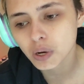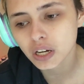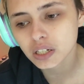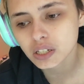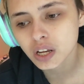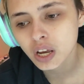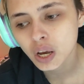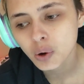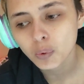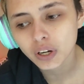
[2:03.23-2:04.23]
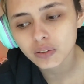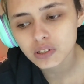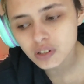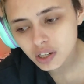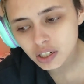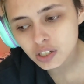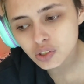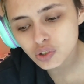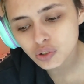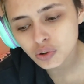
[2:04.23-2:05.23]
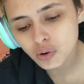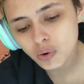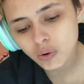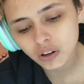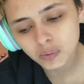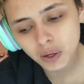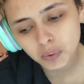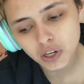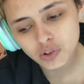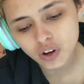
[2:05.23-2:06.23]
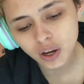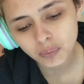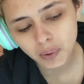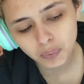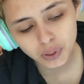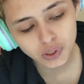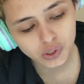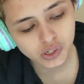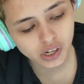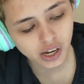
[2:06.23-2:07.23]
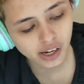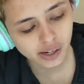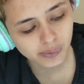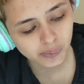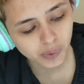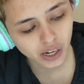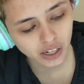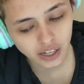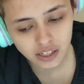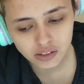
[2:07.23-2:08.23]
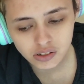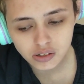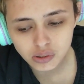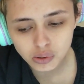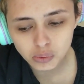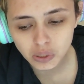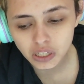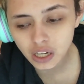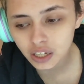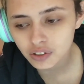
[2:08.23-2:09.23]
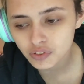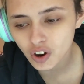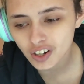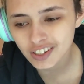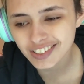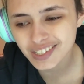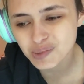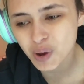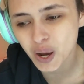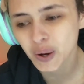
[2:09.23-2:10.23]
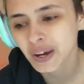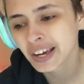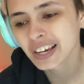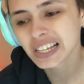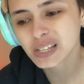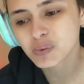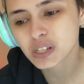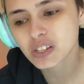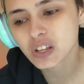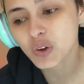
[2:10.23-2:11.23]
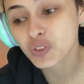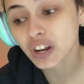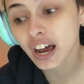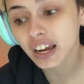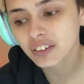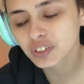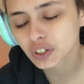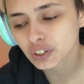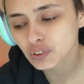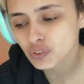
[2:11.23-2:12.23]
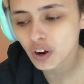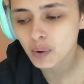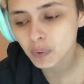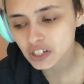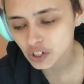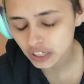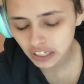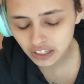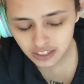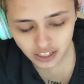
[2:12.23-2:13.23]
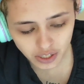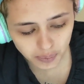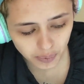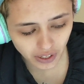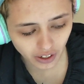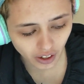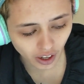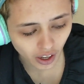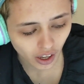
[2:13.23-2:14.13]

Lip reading: But when I was talking to one of my Patreon members, I had to be kind of honest about some of the stuff that I've learned throughout my journey in therapy.